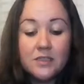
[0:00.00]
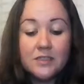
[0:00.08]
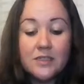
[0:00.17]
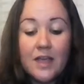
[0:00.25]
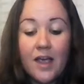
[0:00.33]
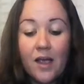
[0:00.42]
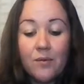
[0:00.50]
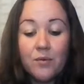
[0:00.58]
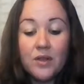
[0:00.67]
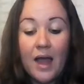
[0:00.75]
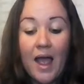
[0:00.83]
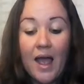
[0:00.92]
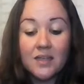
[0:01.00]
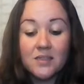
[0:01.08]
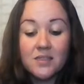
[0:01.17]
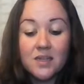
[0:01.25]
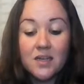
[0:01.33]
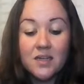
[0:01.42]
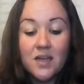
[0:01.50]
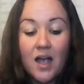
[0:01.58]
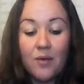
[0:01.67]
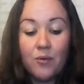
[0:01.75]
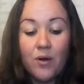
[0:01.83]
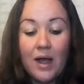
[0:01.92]
today I will ask.
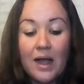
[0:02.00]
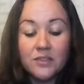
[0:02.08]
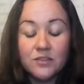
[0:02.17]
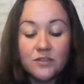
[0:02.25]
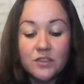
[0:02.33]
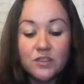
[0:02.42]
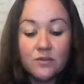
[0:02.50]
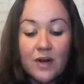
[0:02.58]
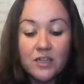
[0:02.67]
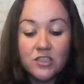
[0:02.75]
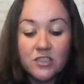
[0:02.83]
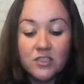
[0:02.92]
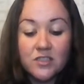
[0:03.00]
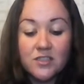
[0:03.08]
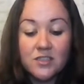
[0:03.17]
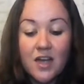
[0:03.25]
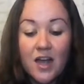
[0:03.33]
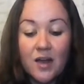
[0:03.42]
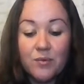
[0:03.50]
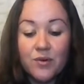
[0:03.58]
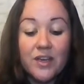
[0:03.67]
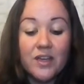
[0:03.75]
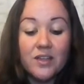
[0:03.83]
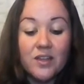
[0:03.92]
I will ask for directions. I will
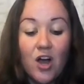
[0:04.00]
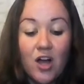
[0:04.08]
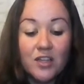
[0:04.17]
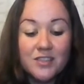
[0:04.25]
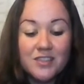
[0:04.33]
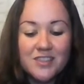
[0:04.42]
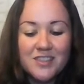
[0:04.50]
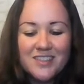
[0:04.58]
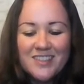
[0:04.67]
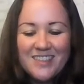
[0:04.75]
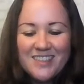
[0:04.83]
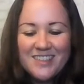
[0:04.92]
get lost.